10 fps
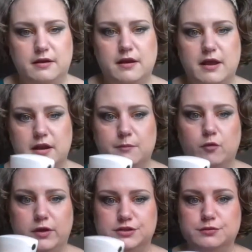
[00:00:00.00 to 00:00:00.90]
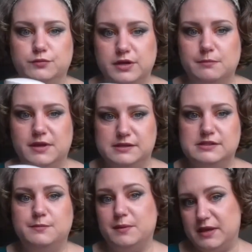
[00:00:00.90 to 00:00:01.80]
and I'm going to remist
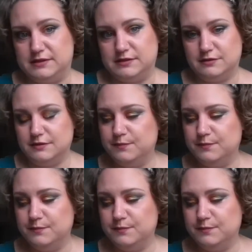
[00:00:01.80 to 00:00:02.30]
my pencil.